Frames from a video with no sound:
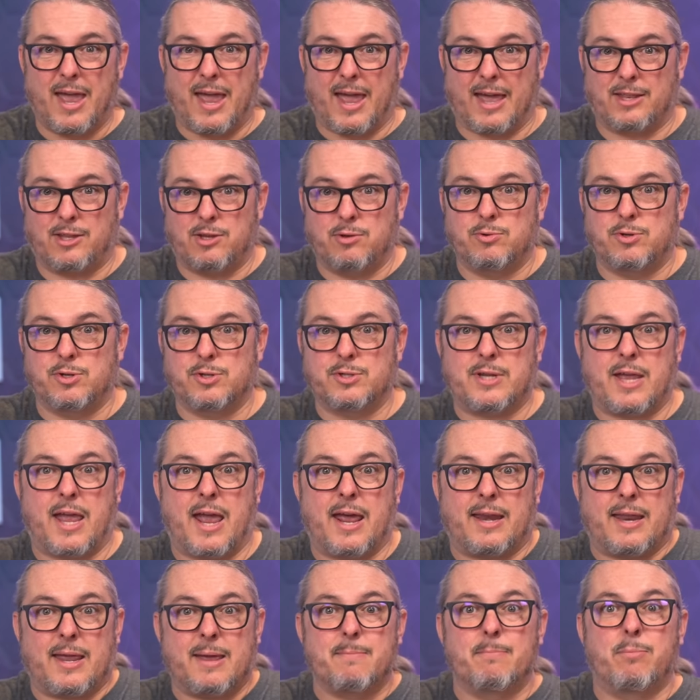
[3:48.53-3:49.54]
and you just
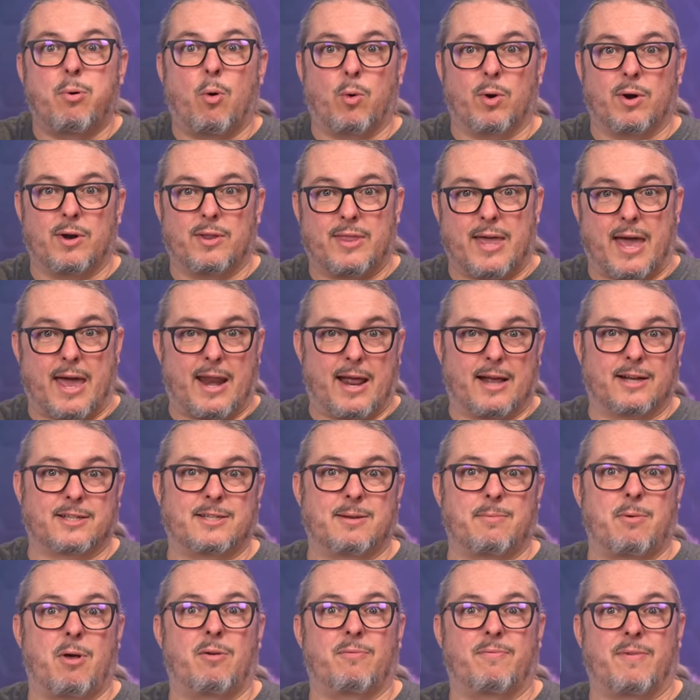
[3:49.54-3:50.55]
can't import that
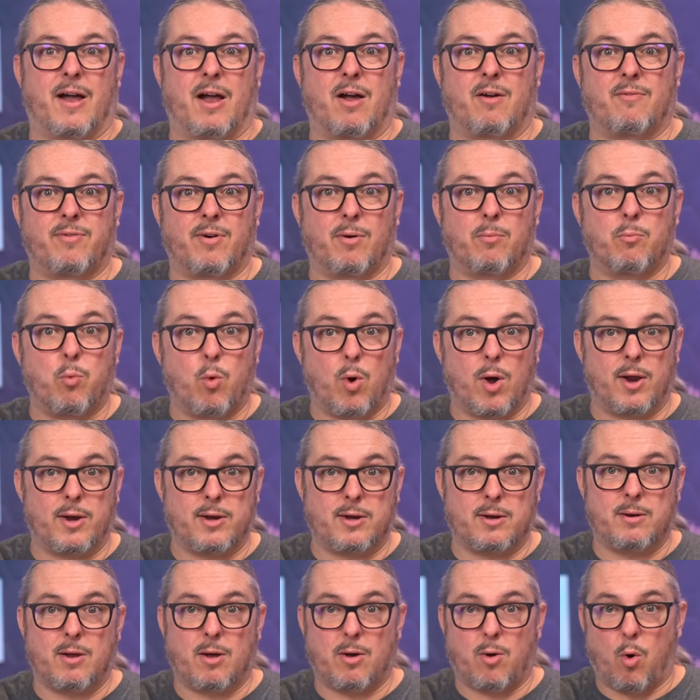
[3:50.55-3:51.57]
X M L file from
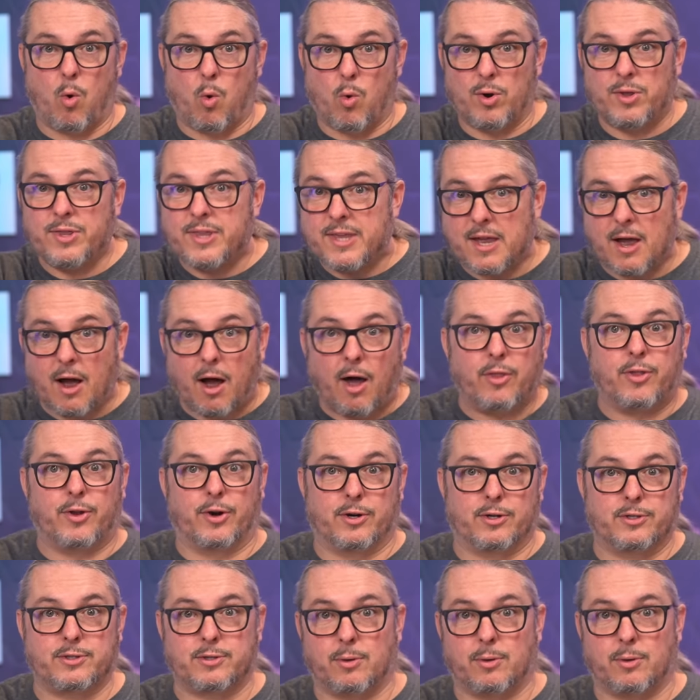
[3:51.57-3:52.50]
one or the other.